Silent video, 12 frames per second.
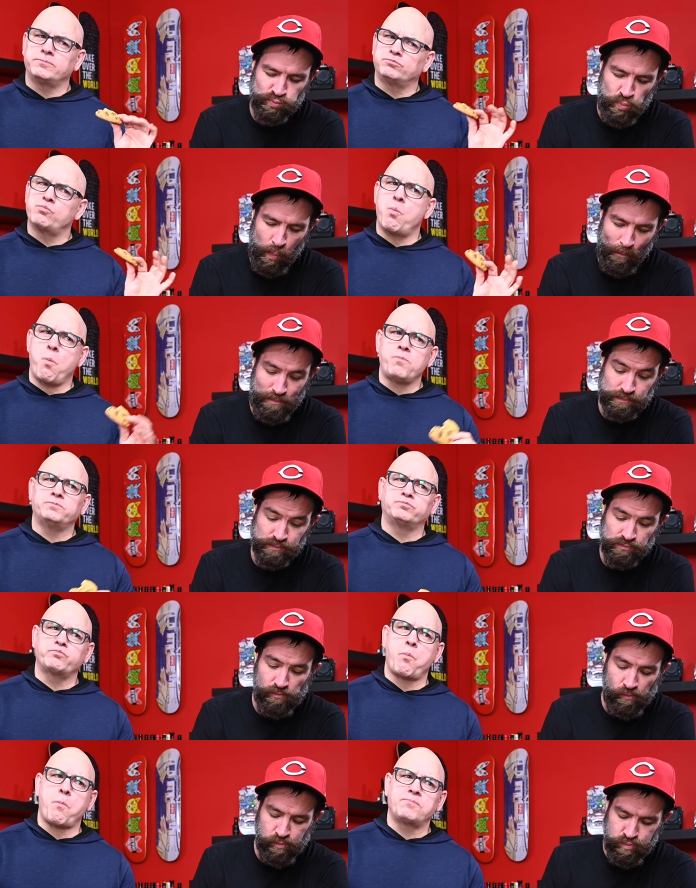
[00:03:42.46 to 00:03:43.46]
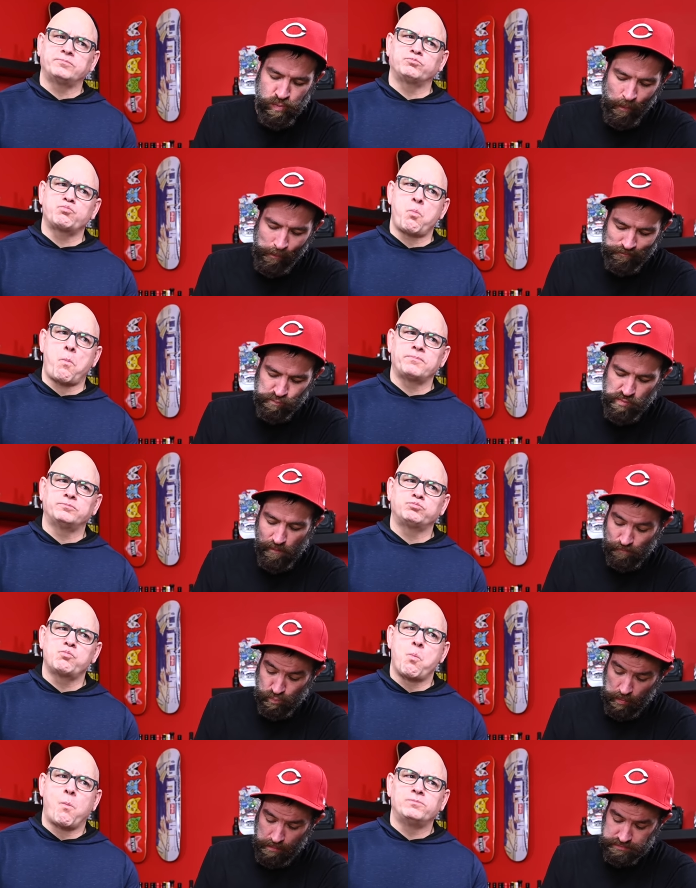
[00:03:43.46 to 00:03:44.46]

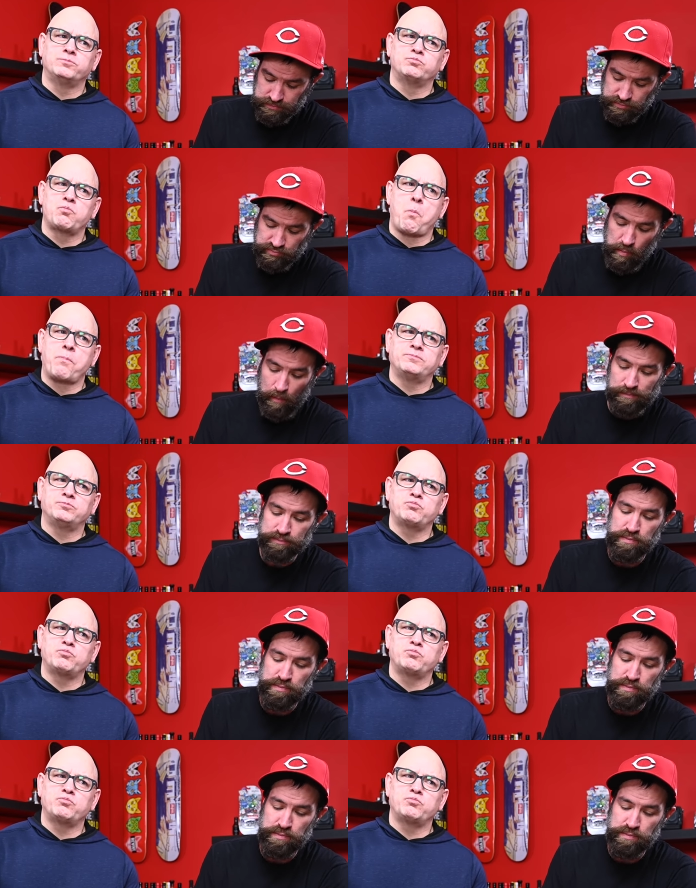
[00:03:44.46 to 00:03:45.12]
Nobody speaks.